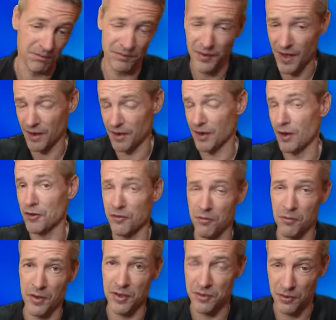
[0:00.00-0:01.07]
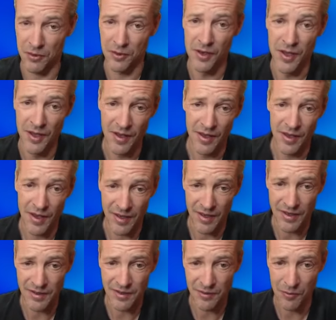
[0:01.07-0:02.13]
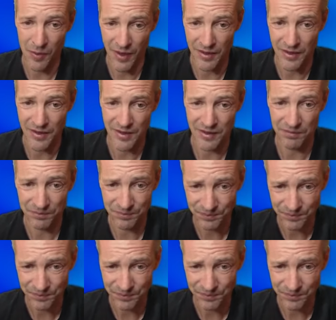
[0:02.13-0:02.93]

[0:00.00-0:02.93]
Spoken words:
yeah, a lot of pressure against white's